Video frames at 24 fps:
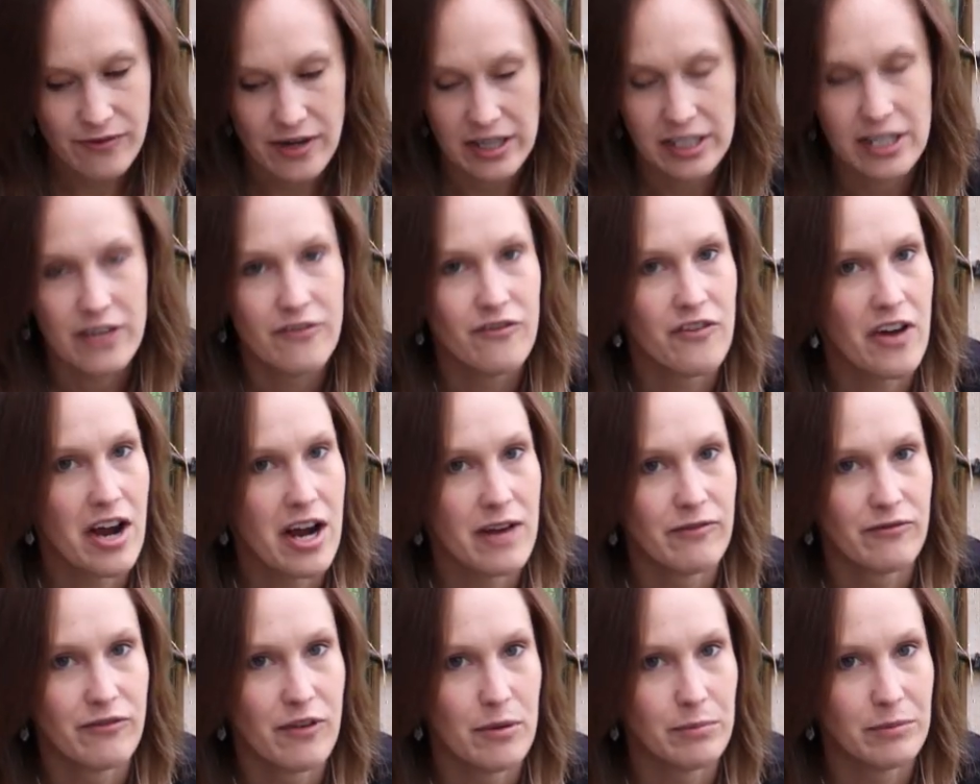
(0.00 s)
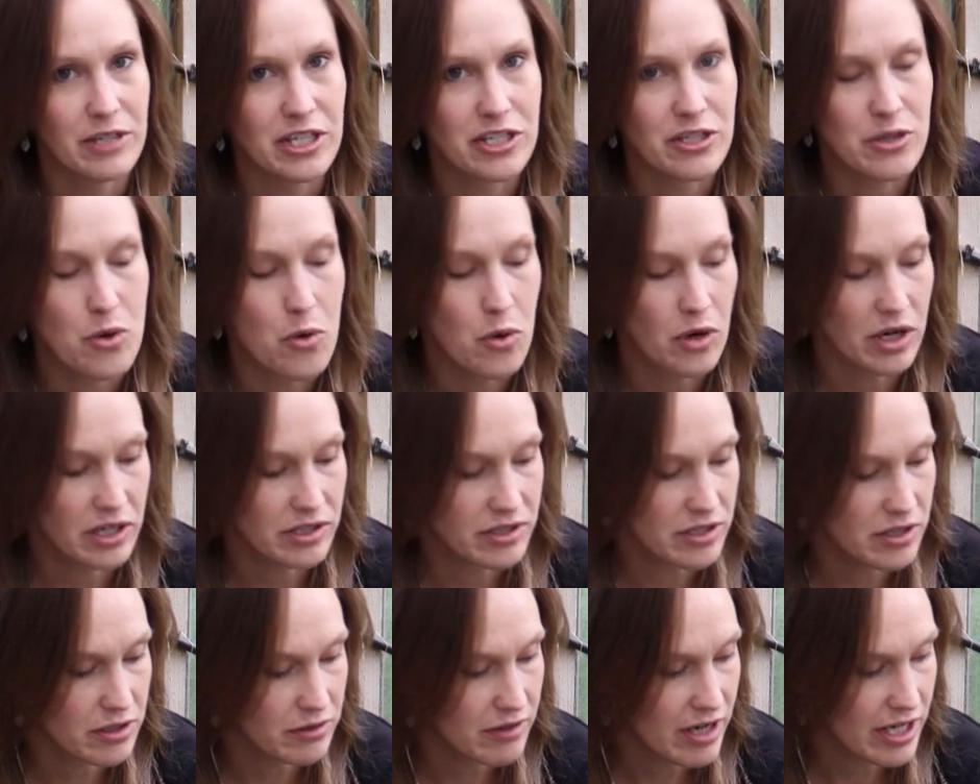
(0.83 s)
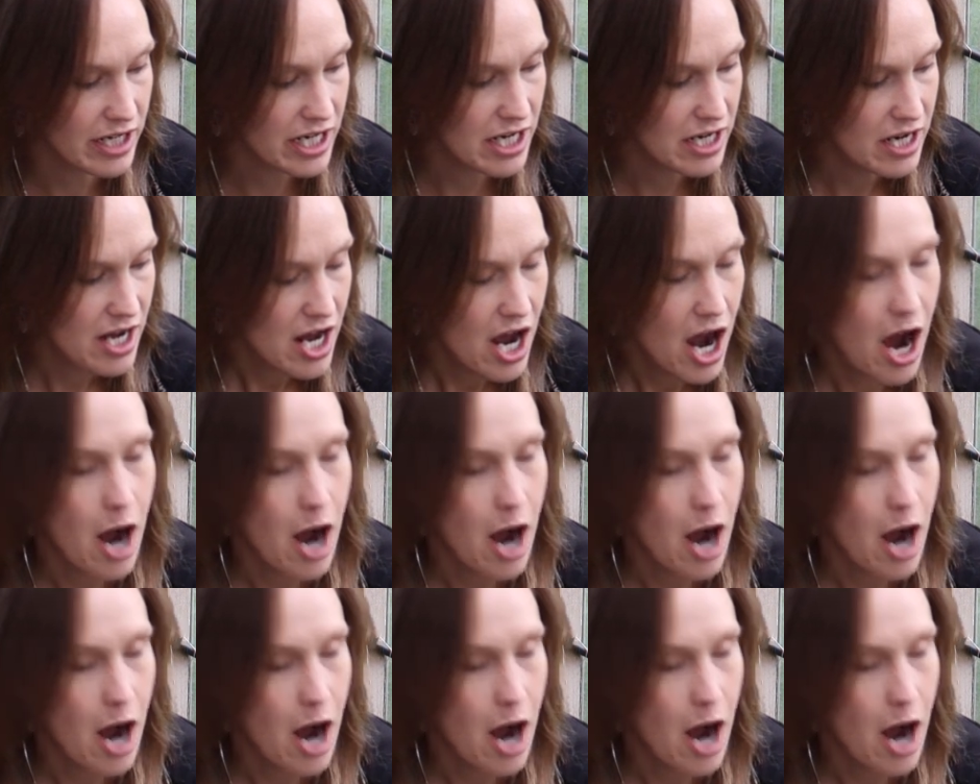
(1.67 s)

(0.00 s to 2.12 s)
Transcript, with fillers: fucking vibe from these coins already.